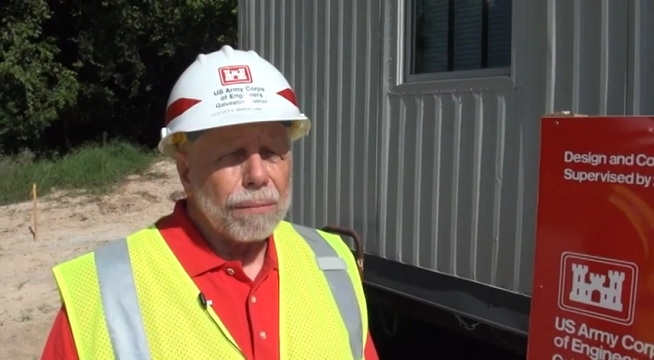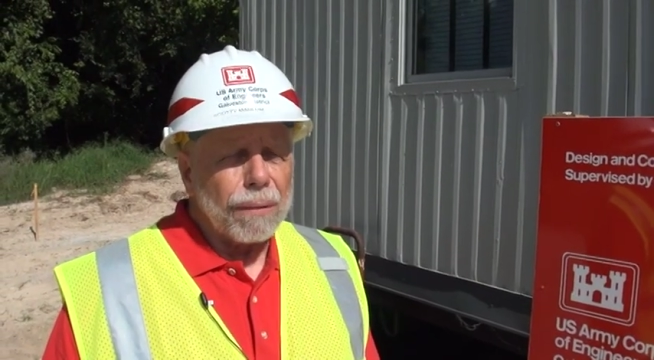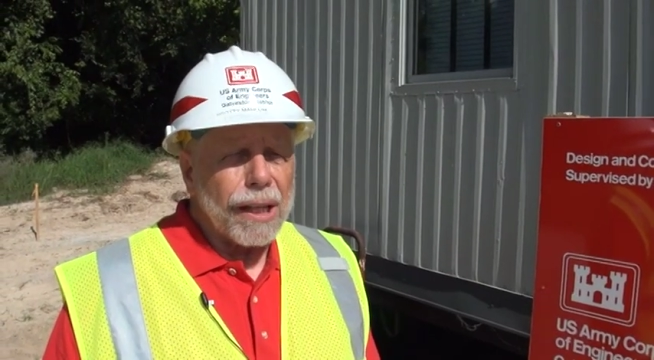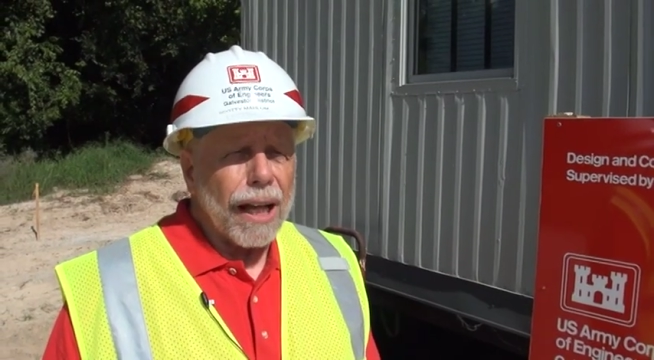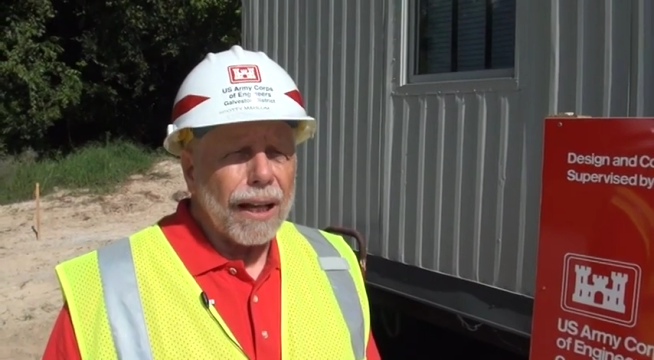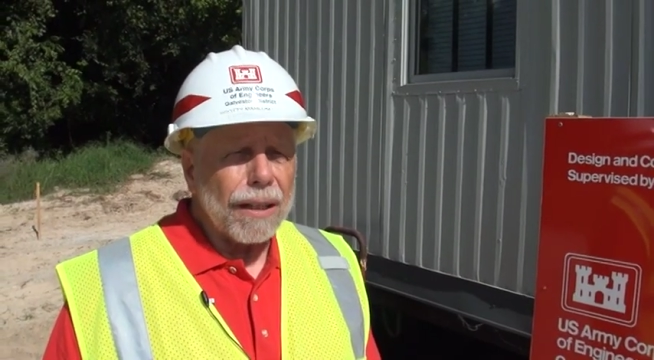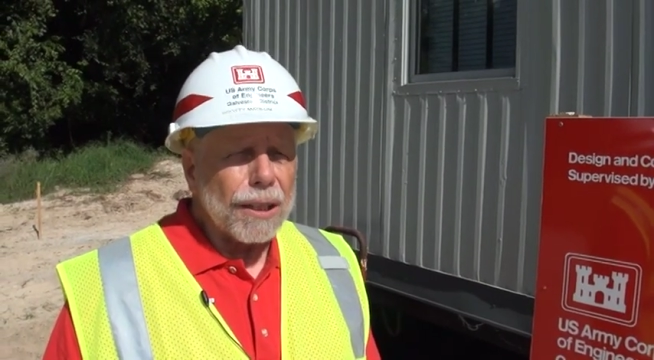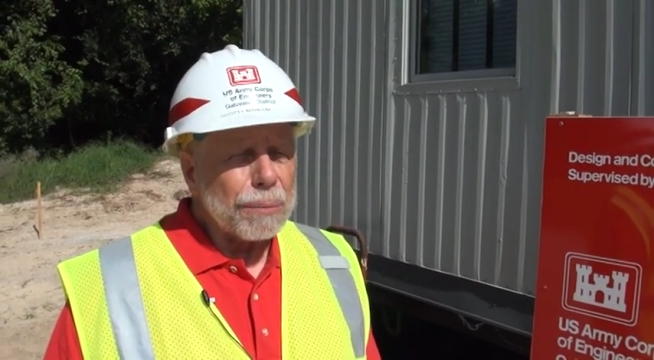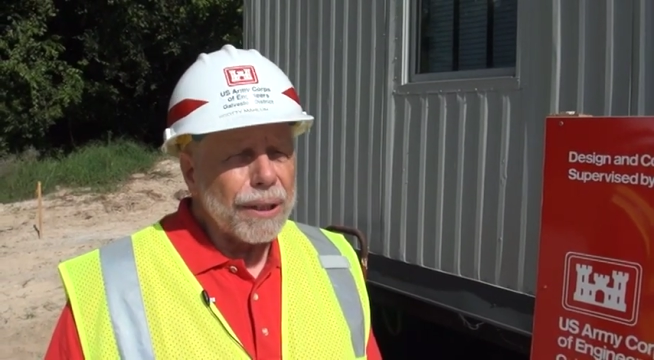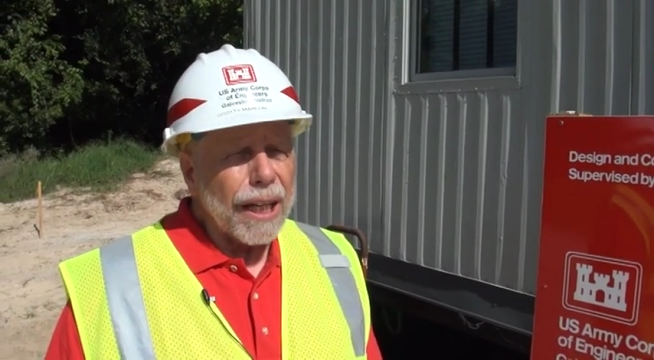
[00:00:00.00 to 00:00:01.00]
but we can't
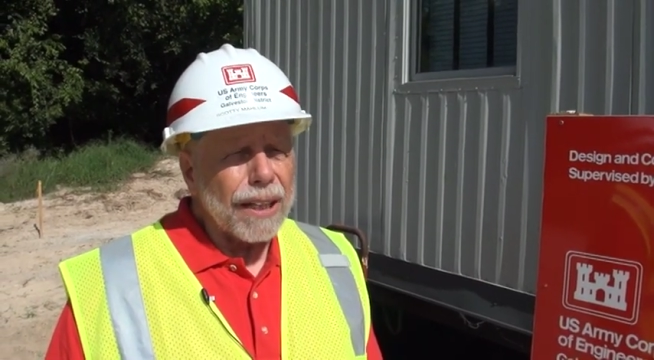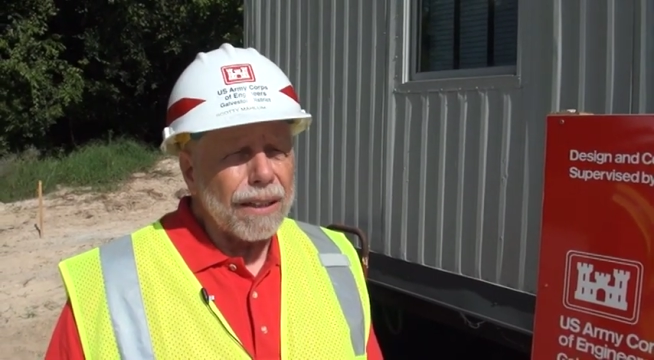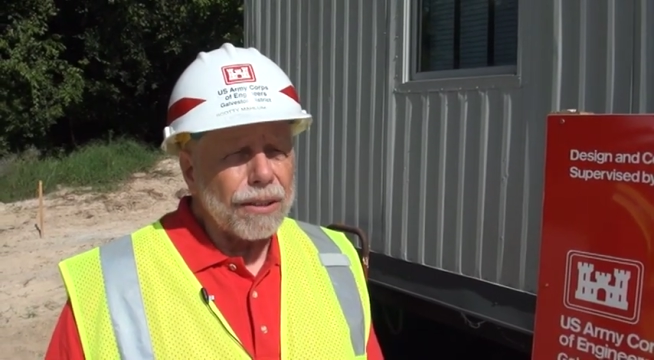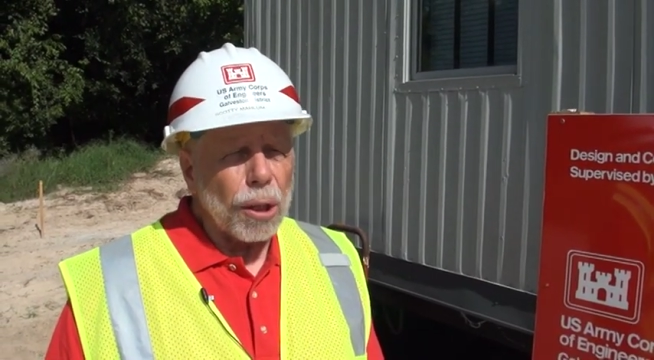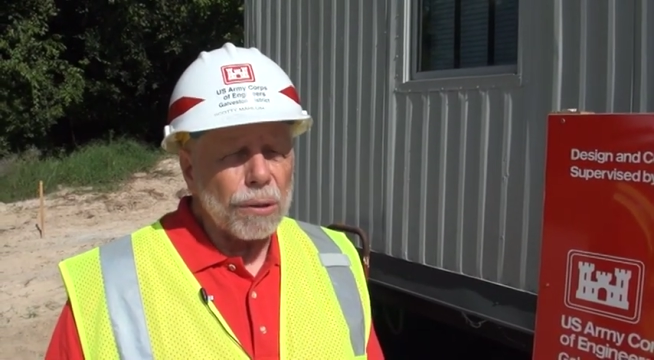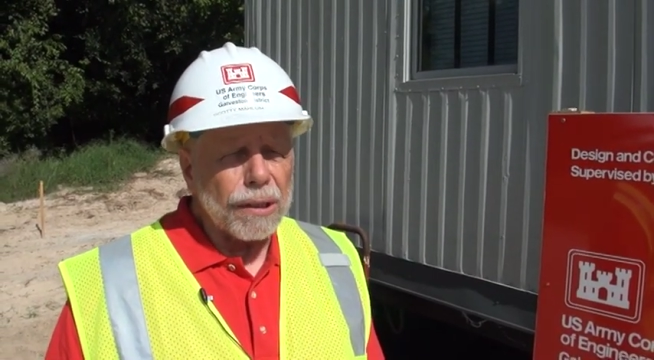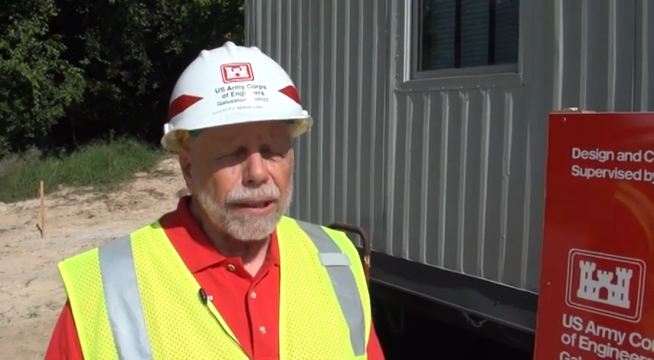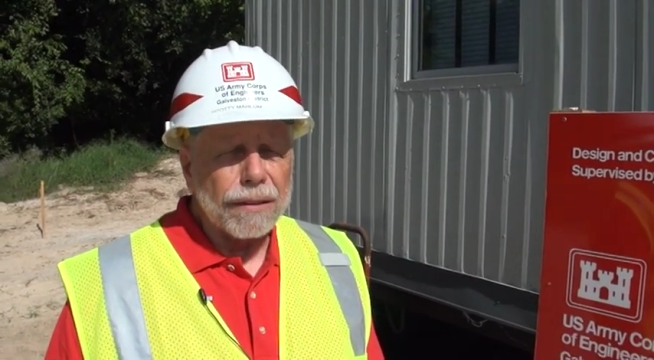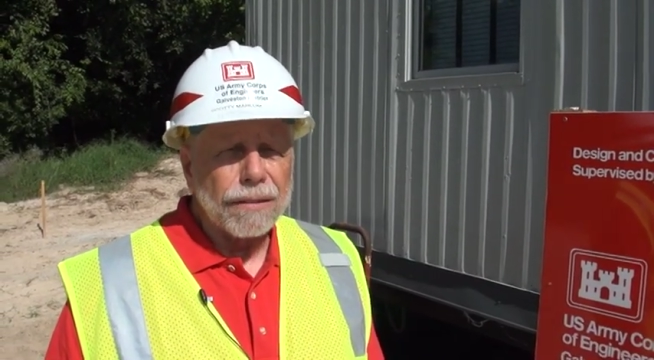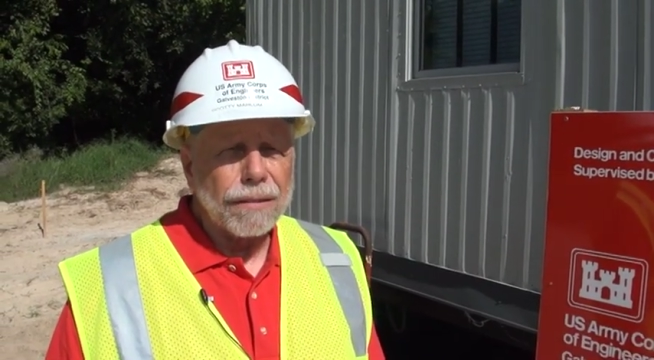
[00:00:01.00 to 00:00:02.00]
eliminate it
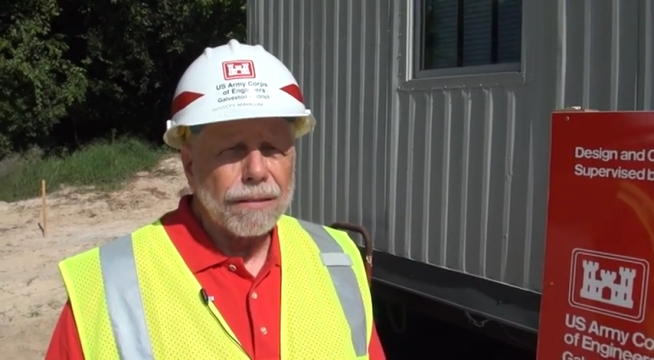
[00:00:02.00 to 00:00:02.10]
totally.